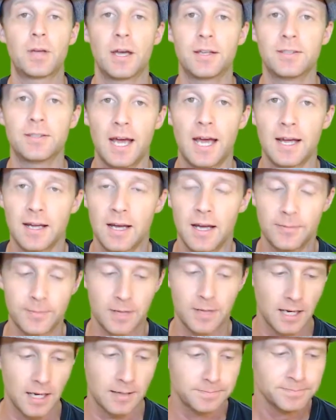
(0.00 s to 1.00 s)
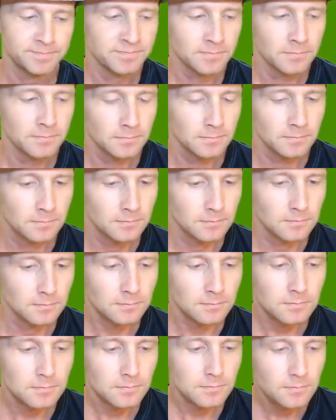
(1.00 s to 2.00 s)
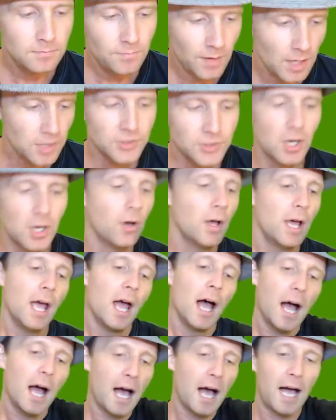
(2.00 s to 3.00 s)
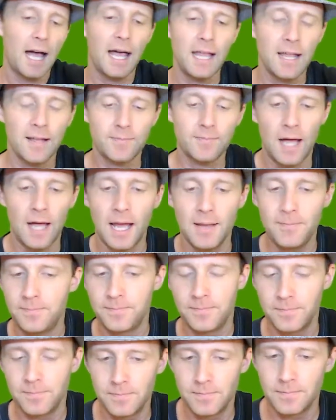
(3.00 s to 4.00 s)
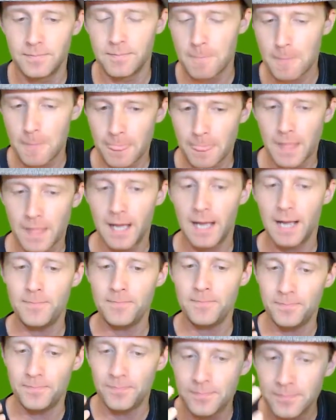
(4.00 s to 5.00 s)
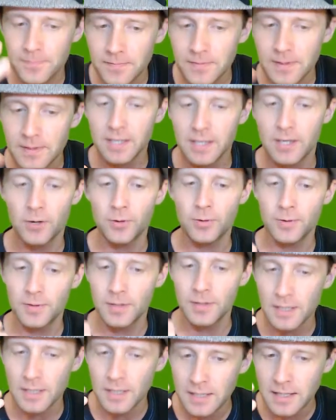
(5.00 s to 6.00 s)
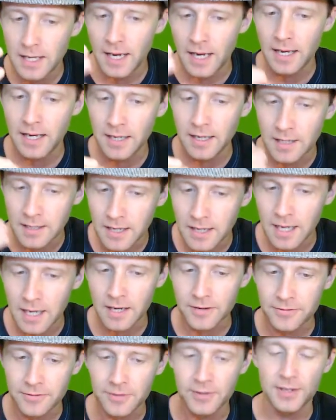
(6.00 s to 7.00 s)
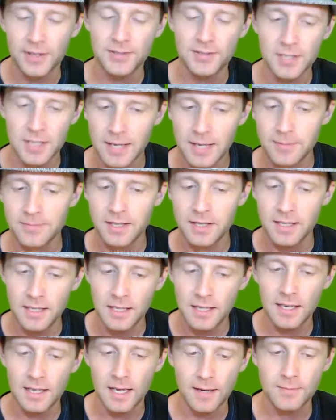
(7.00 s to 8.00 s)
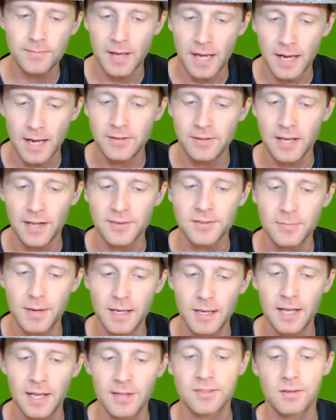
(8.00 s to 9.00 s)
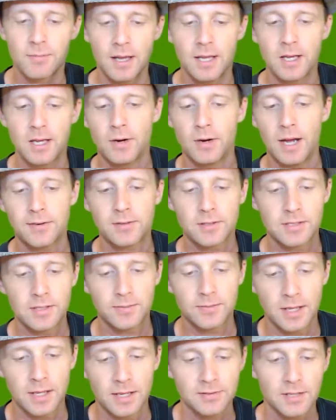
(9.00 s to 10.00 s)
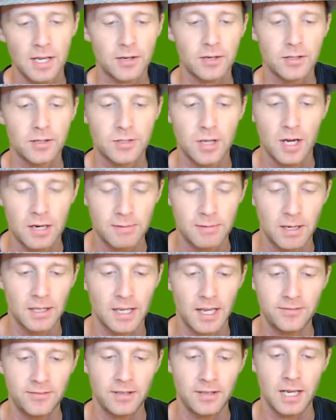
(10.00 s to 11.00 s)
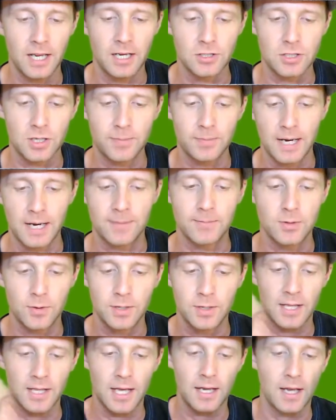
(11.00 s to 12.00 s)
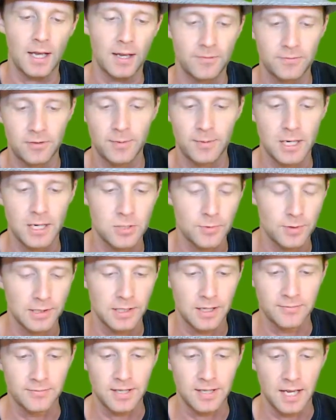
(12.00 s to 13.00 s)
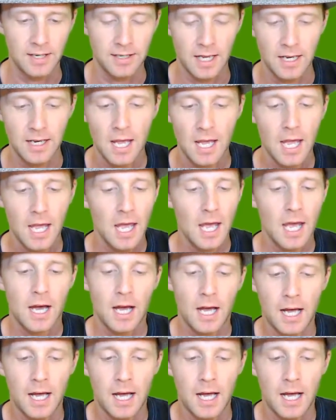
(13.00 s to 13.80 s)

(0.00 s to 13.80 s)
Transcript: the JumpCut.com guy. So I I I'm you know getting a knack for this, and I'm thinking I, have got some ideas. I might go after some things. I could talk about life in Asia, but I'm doing that at, from AsiaWithLove.net.